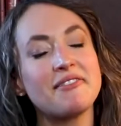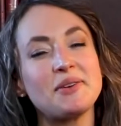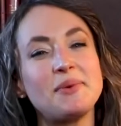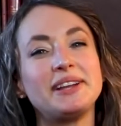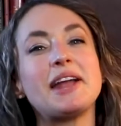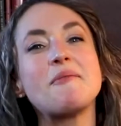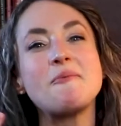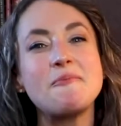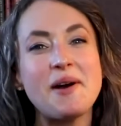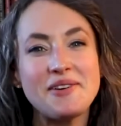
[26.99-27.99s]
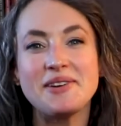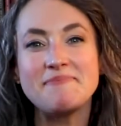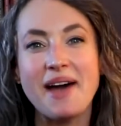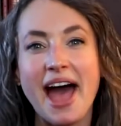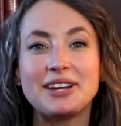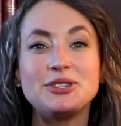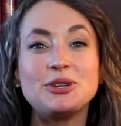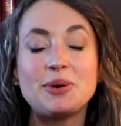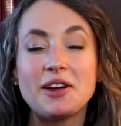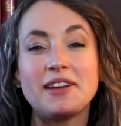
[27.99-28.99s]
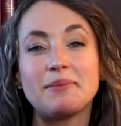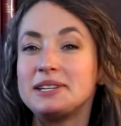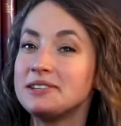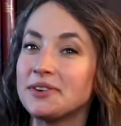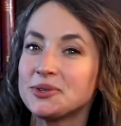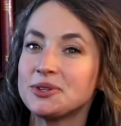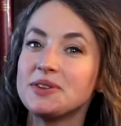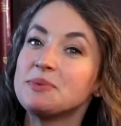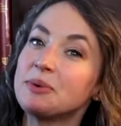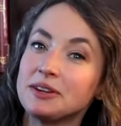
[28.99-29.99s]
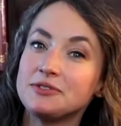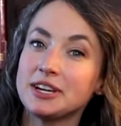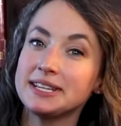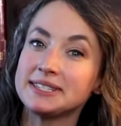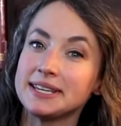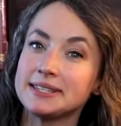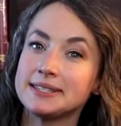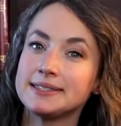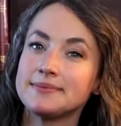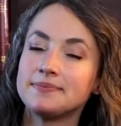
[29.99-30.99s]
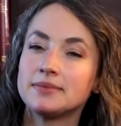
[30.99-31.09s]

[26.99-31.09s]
everyone and welcome back to our family devotional in the book of Genesis.